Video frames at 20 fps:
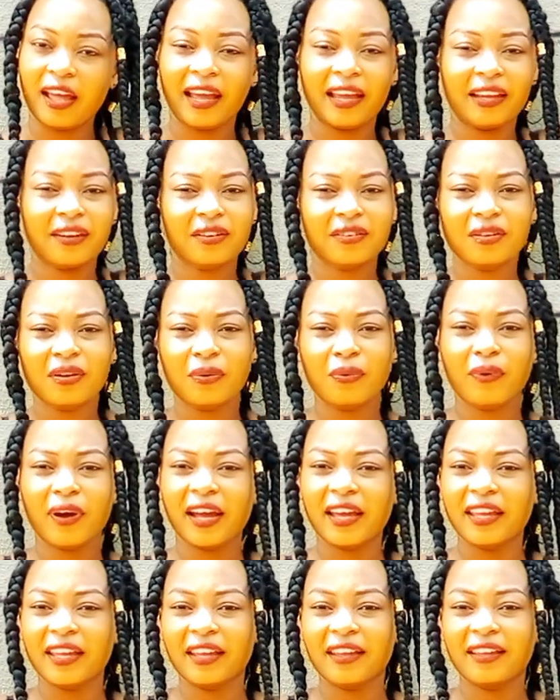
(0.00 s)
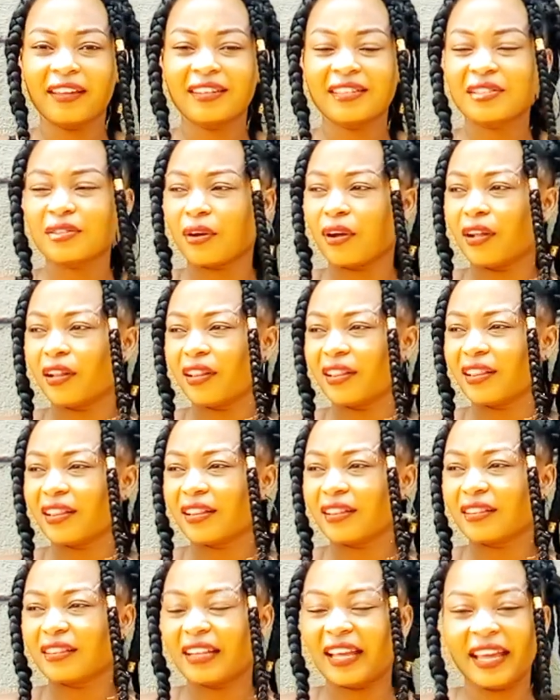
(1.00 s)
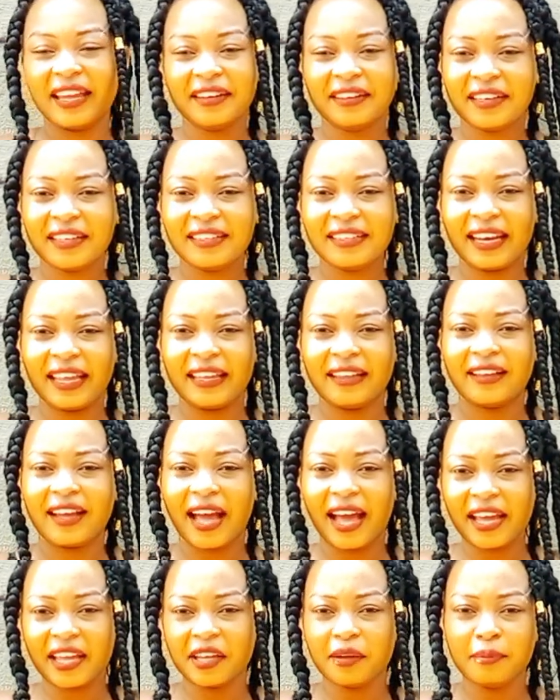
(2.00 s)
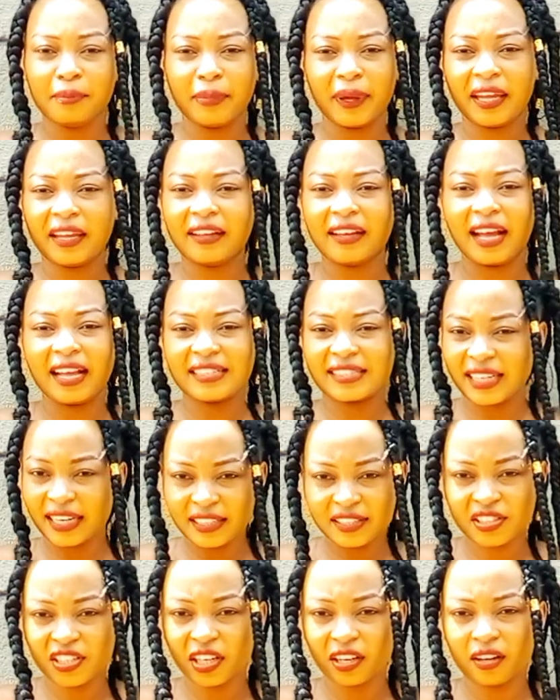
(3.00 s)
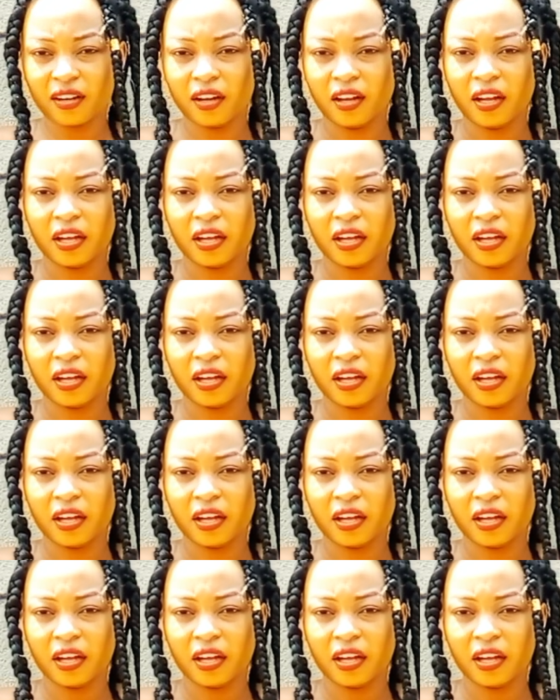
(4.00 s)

I don't know why it all ended like I being a side chick.